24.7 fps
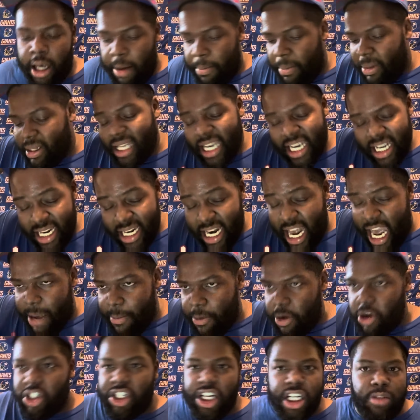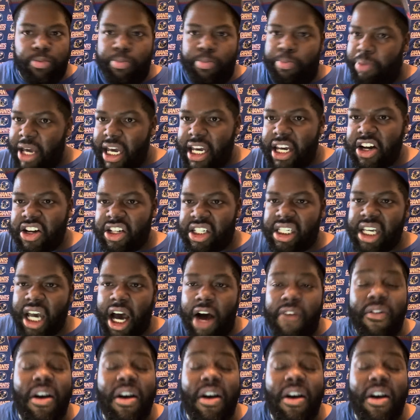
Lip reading: Malik Nabers, just be yourself.